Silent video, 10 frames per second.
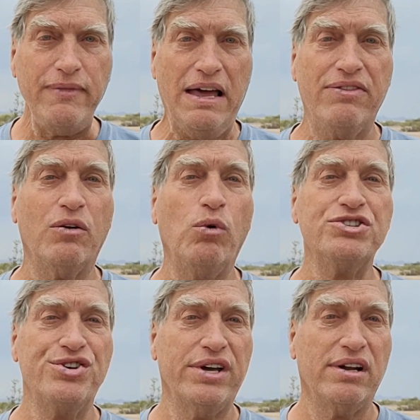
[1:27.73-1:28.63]
And then
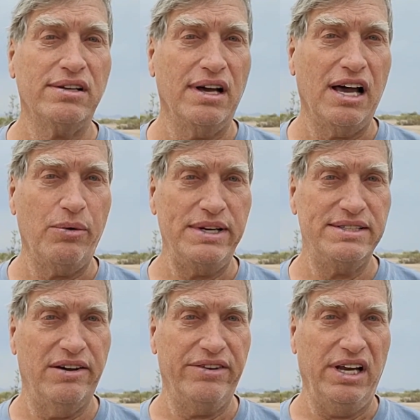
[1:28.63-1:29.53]
once you get on the Highway
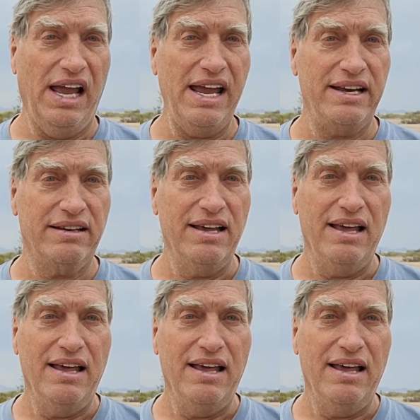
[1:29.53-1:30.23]
78,